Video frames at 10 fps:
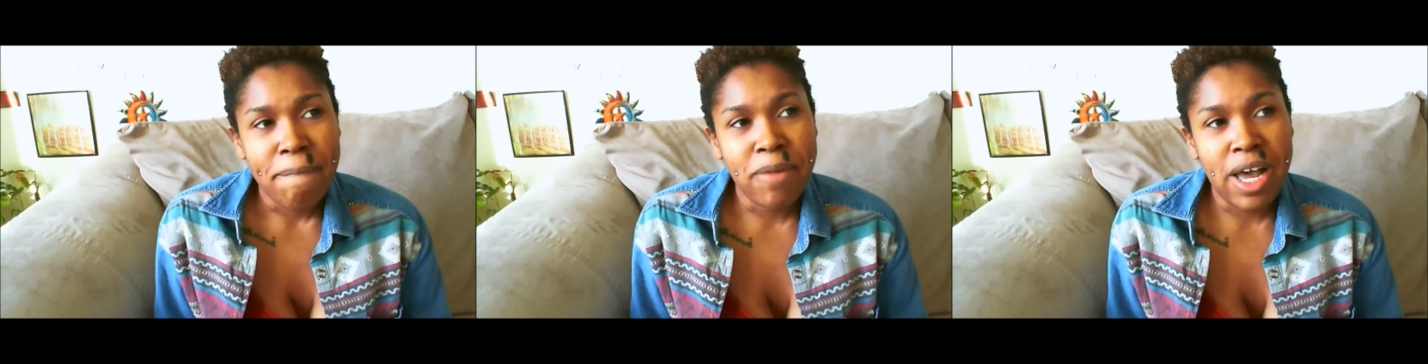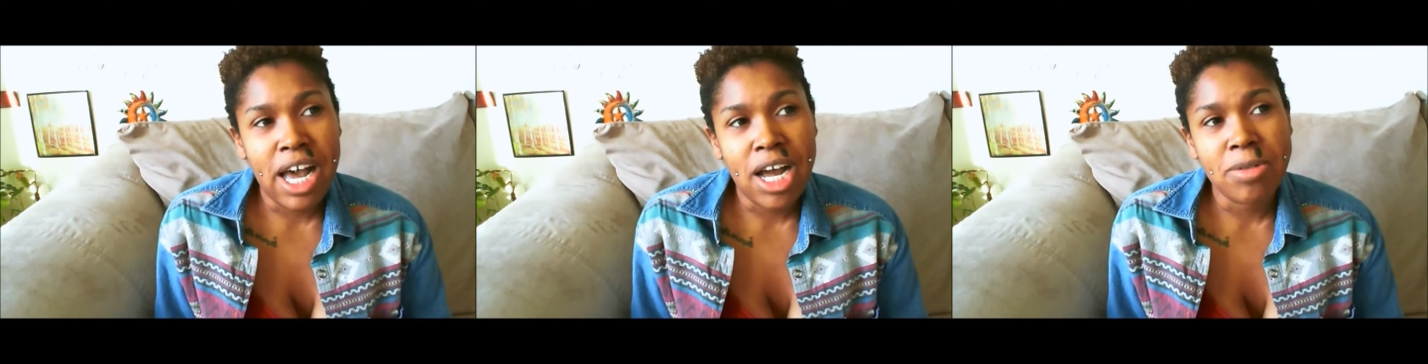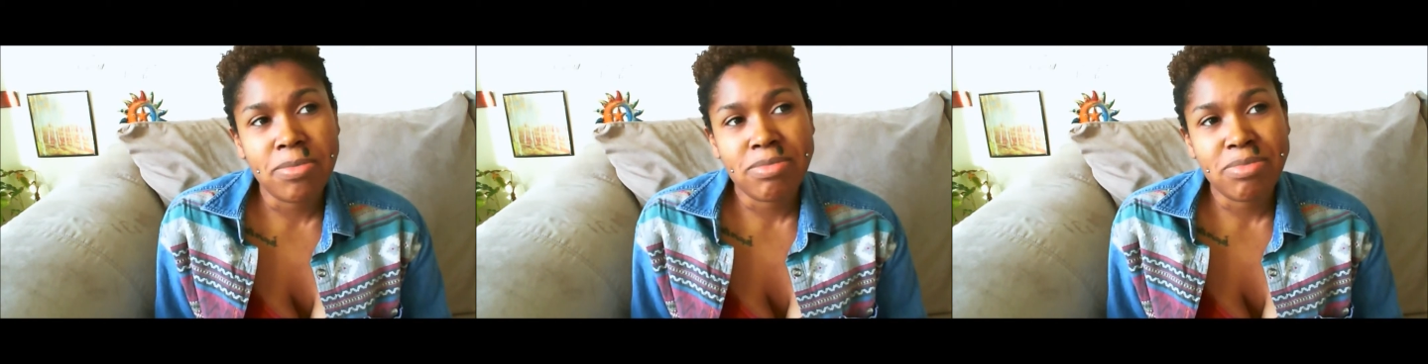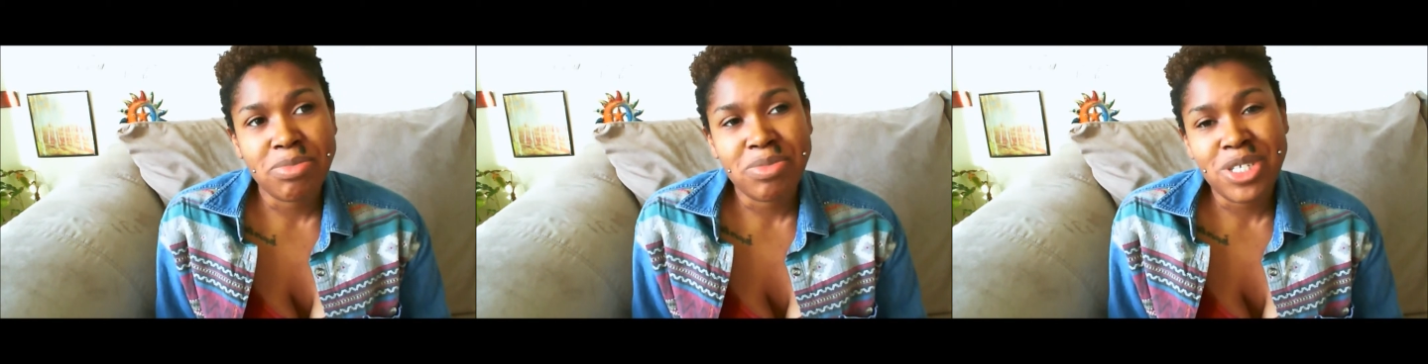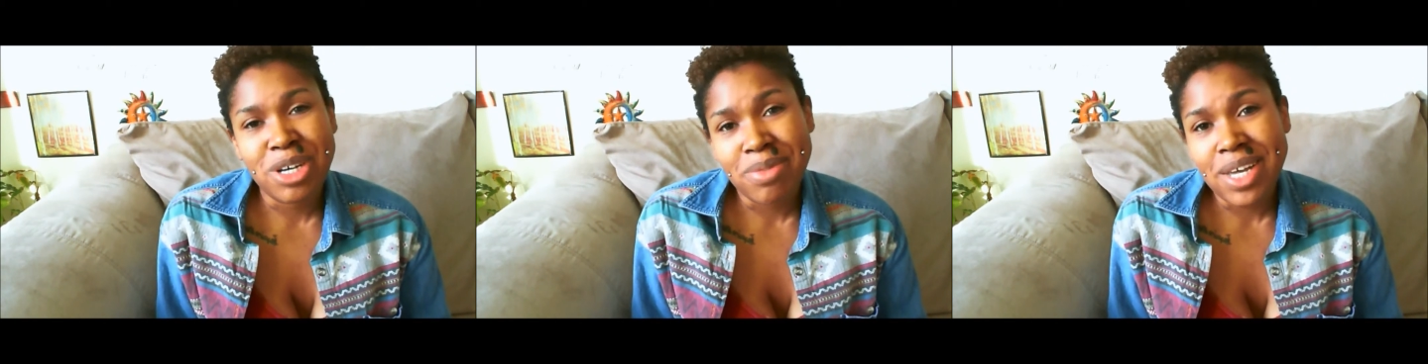that
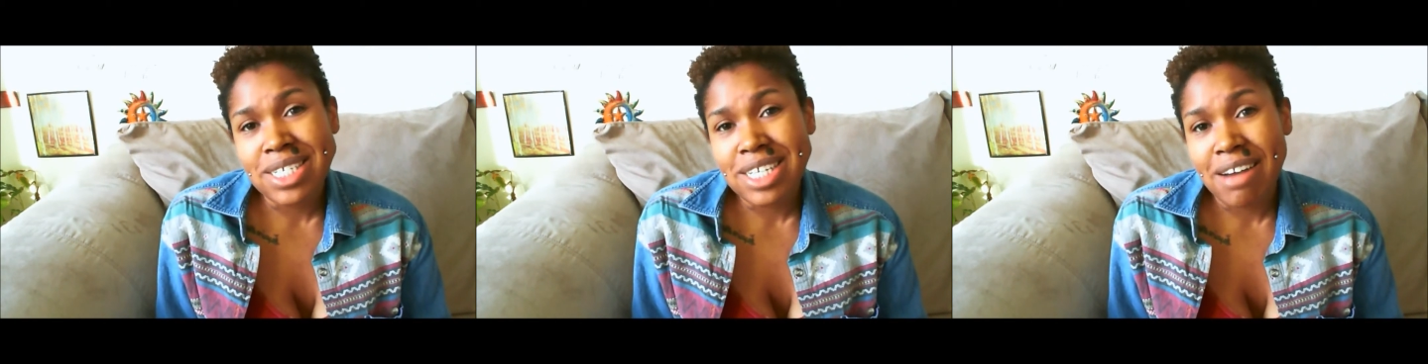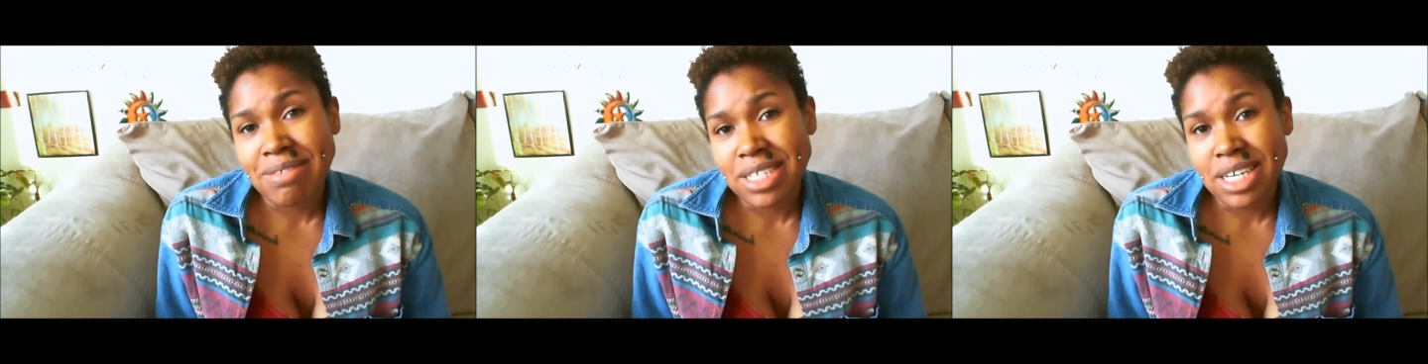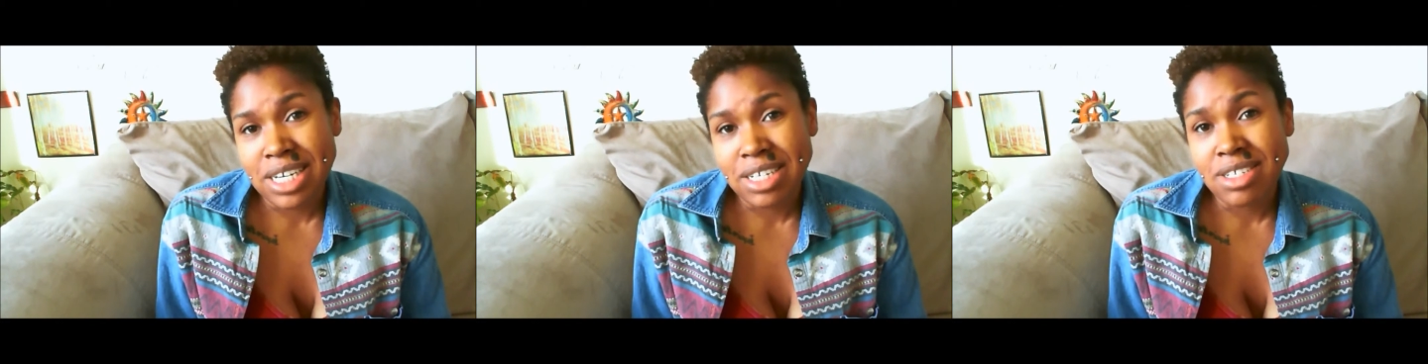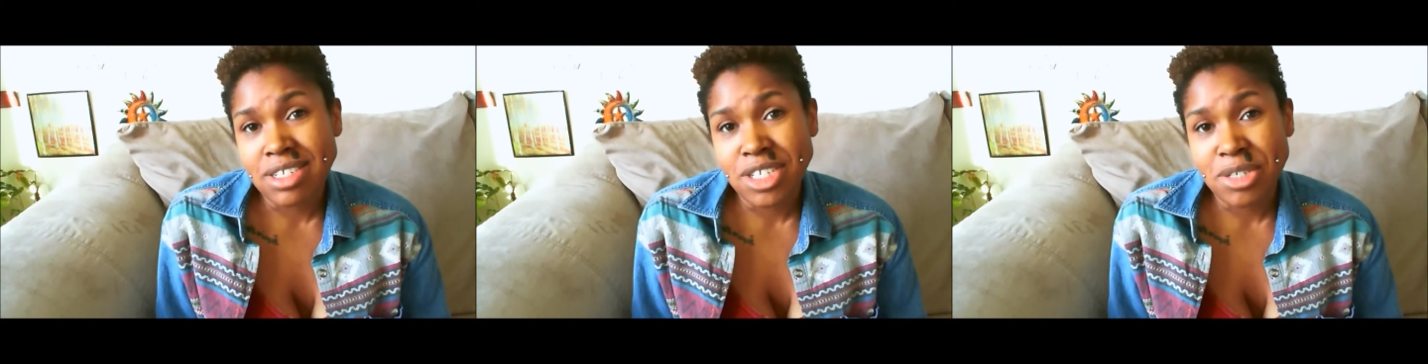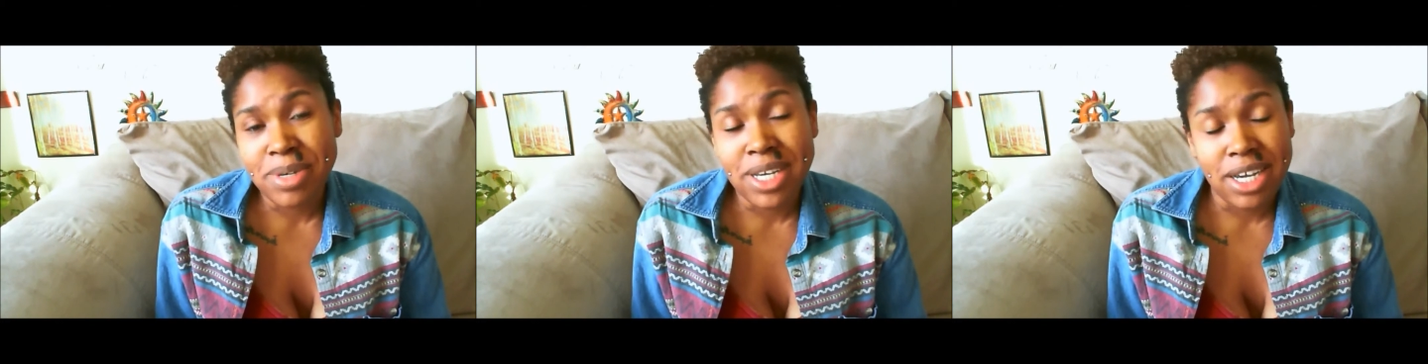some things have to end to
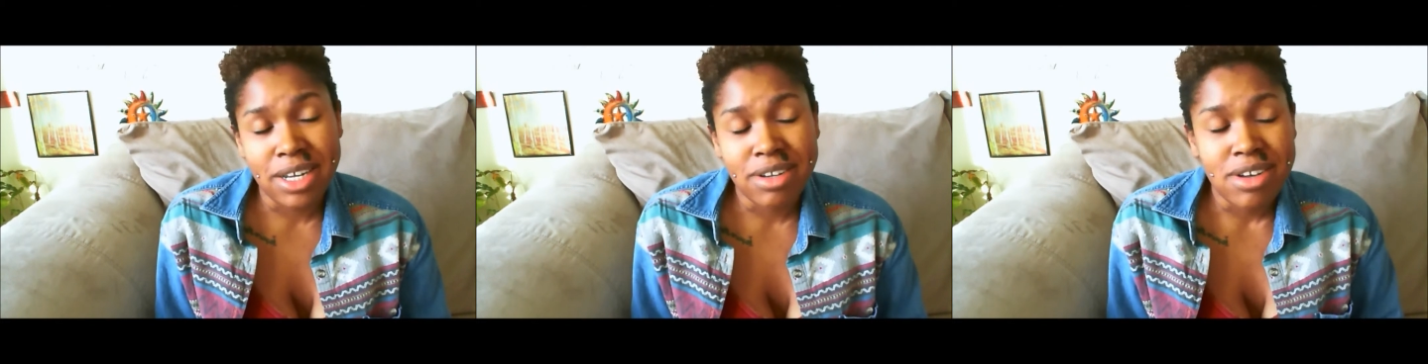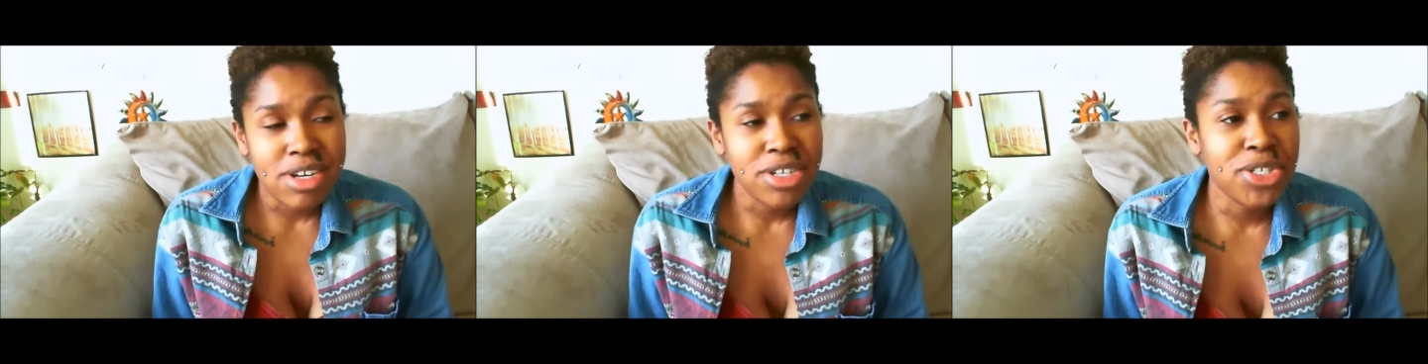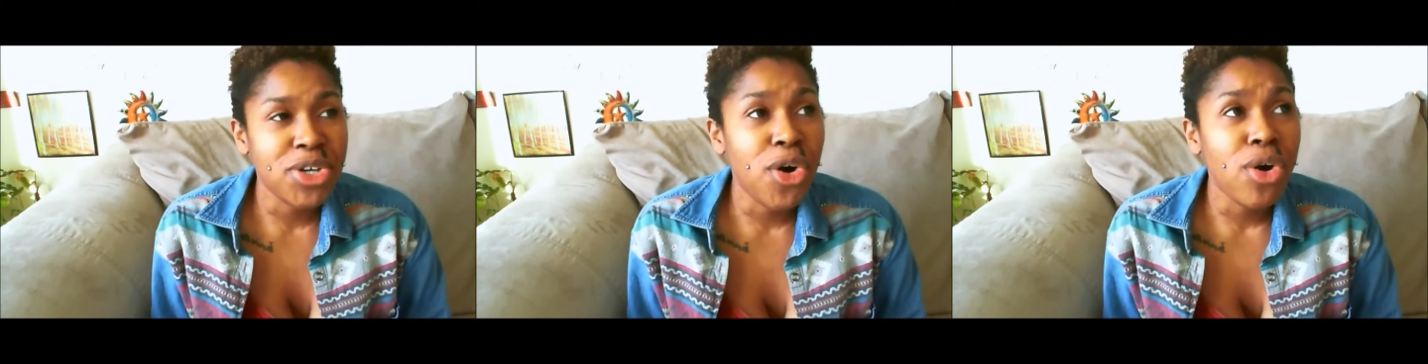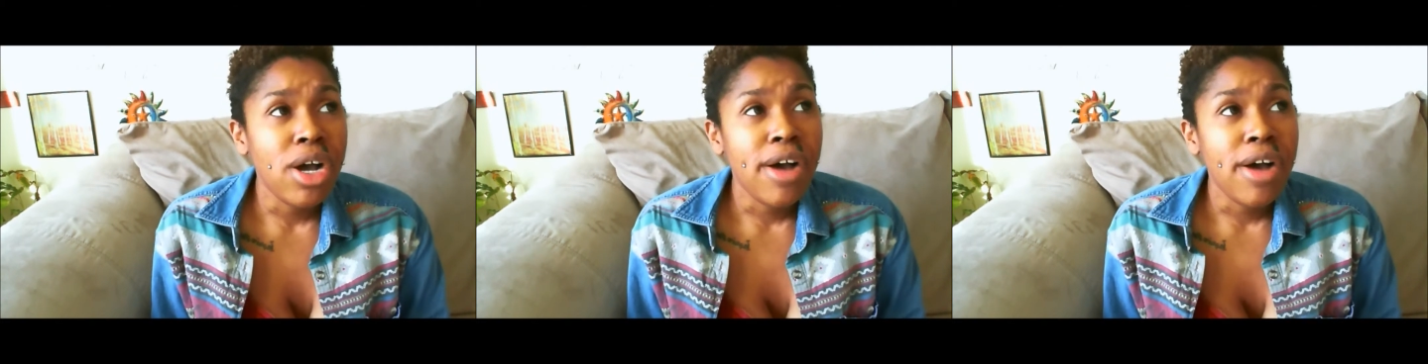begin so